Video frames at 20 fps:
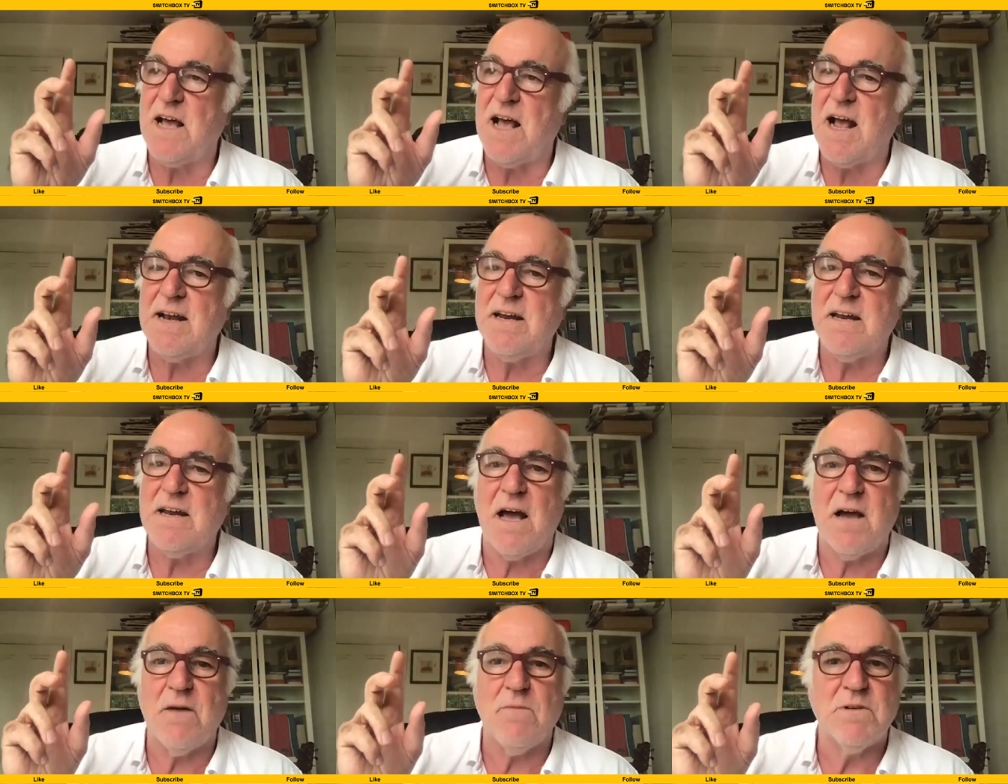and
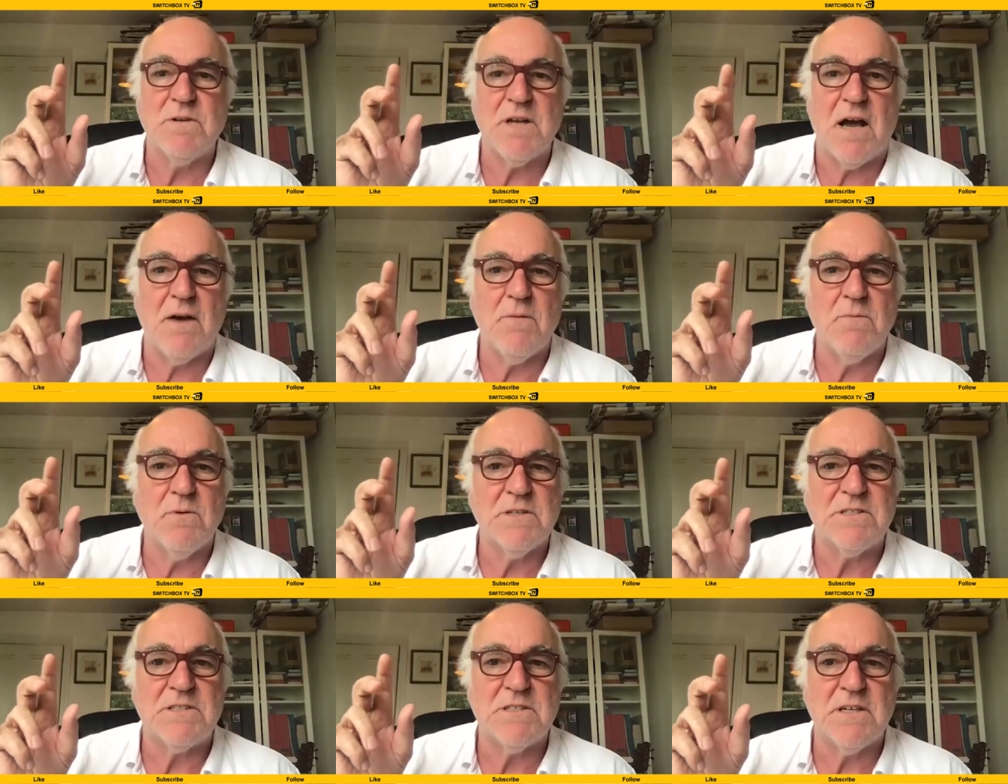who
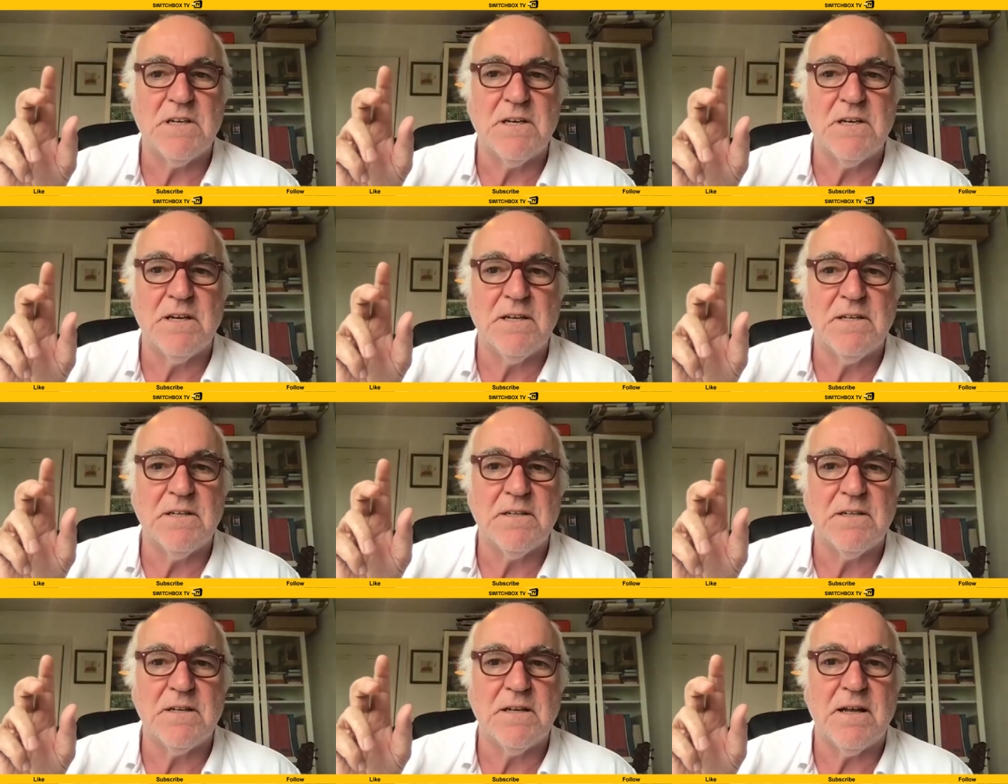
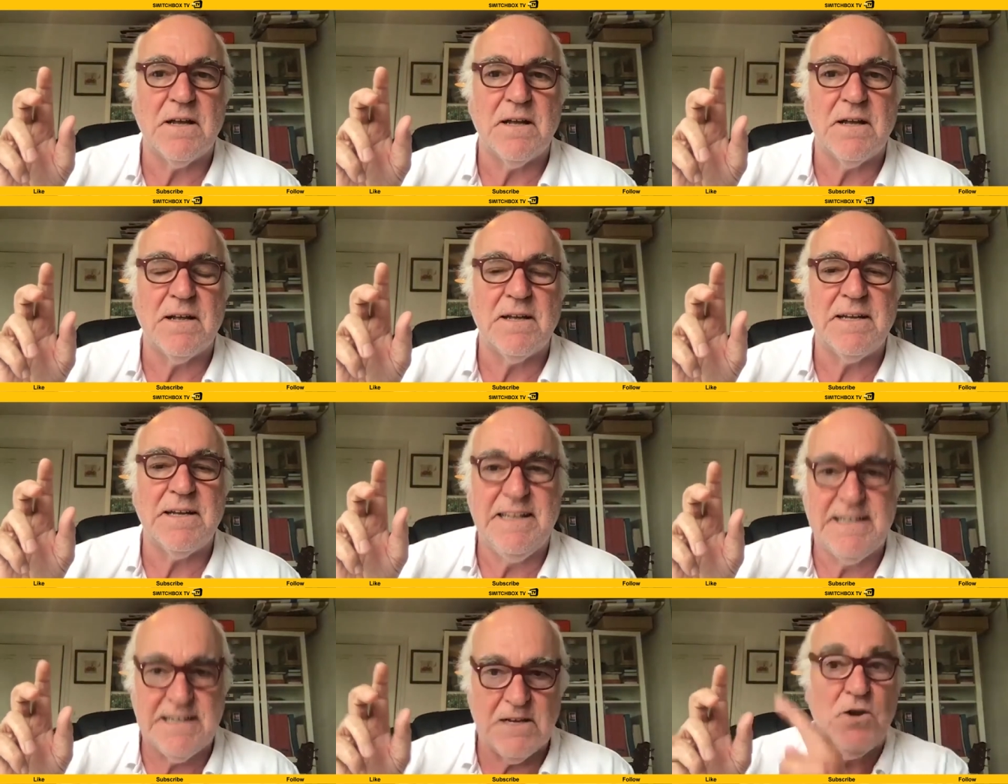
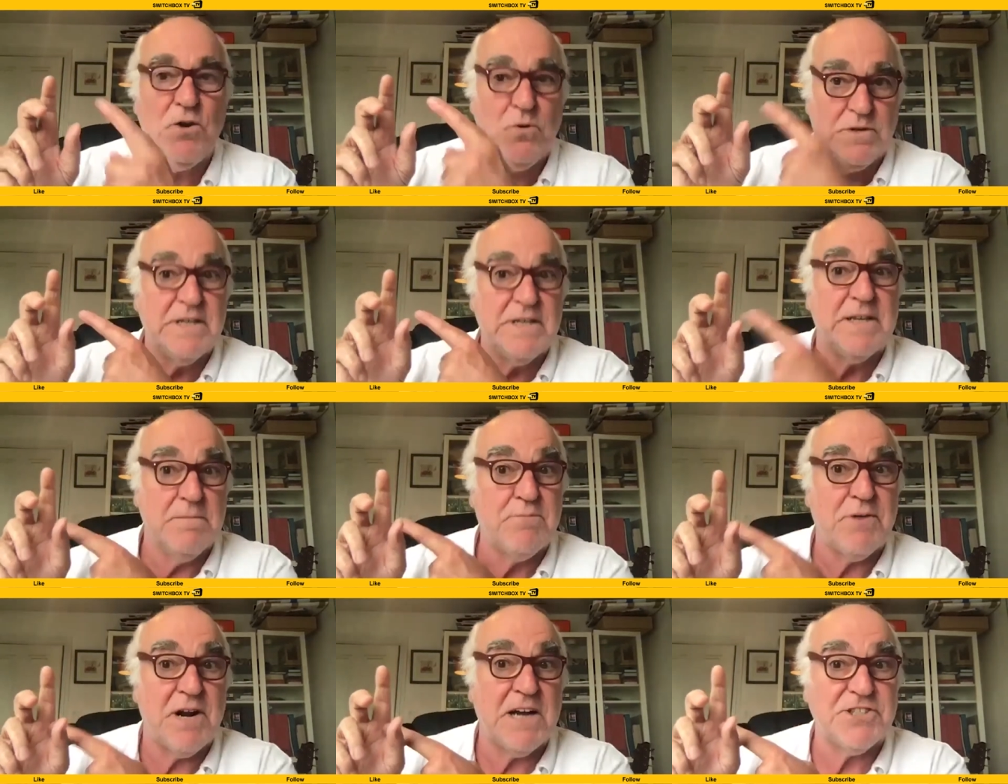did
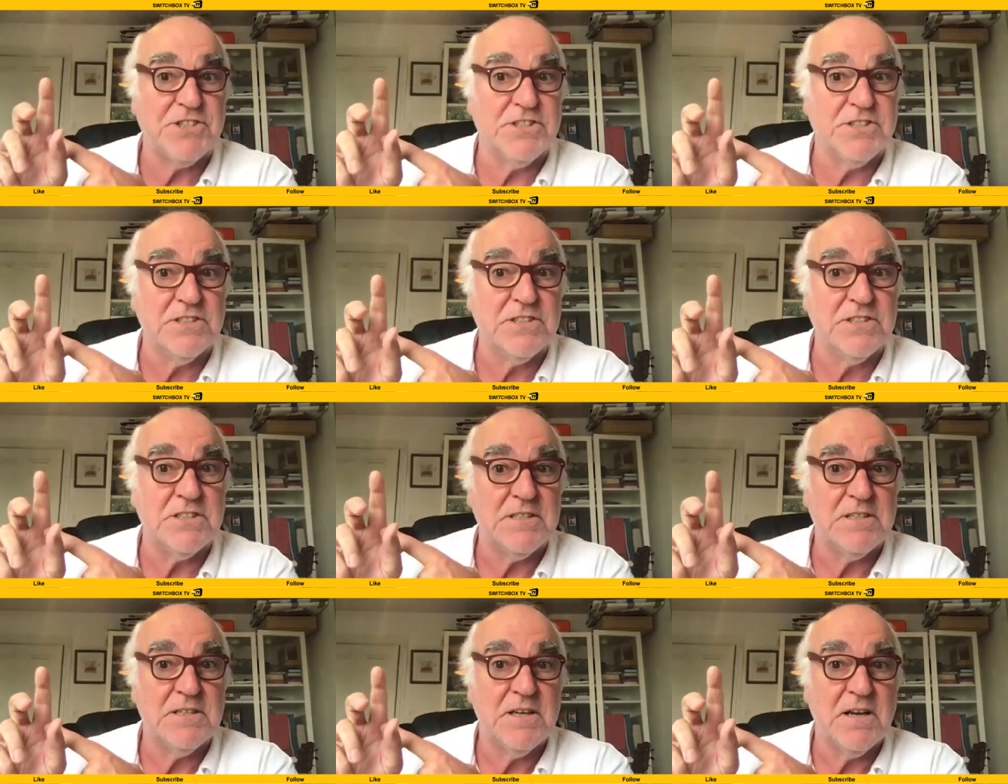
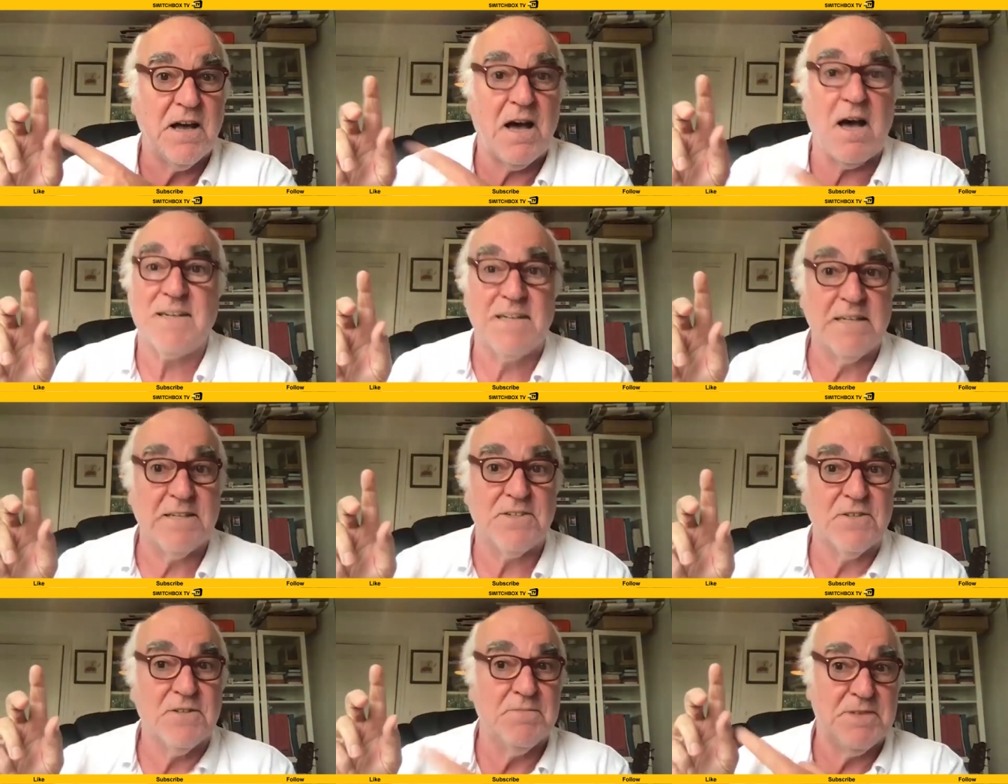impressions. I
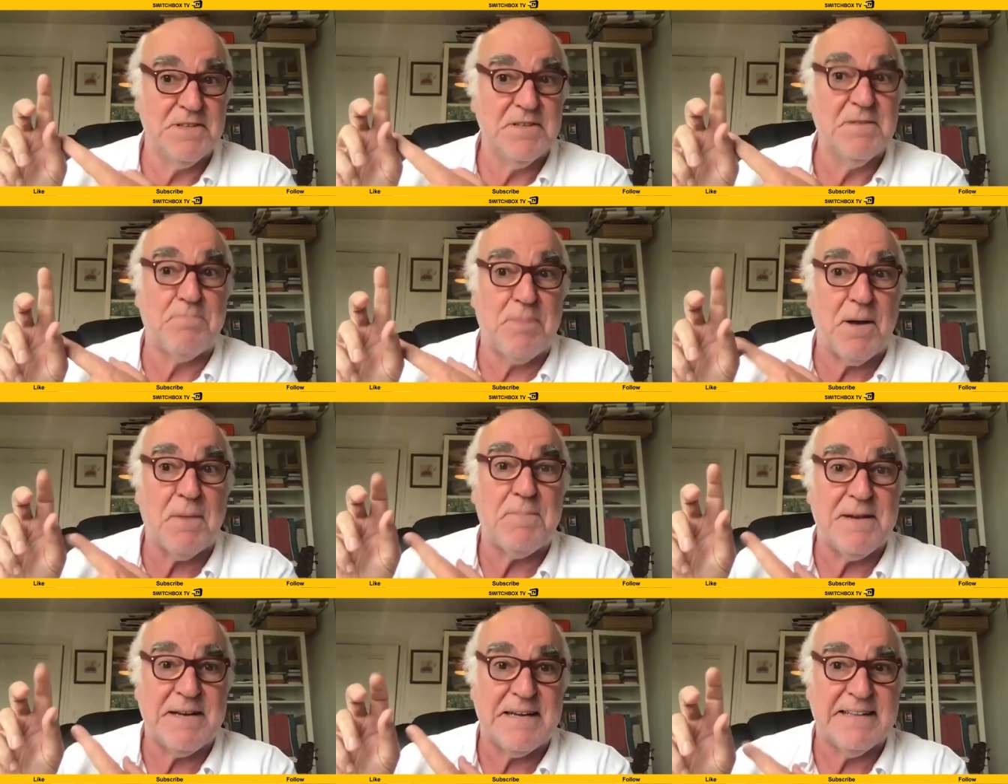didn't do them. The
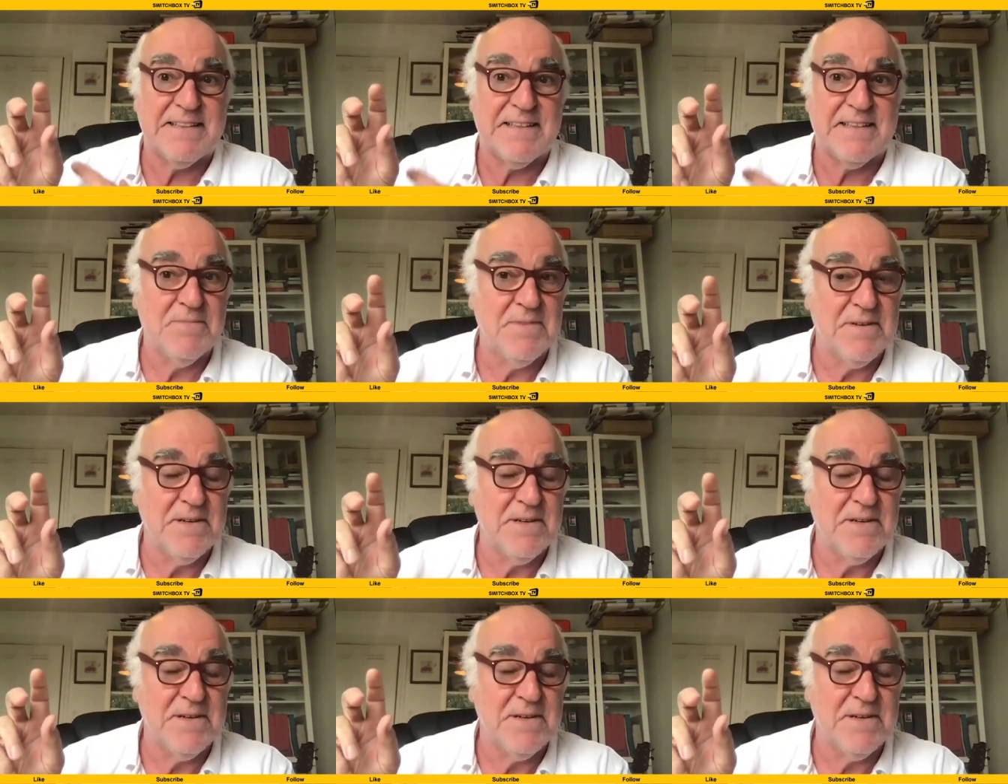puppet did them.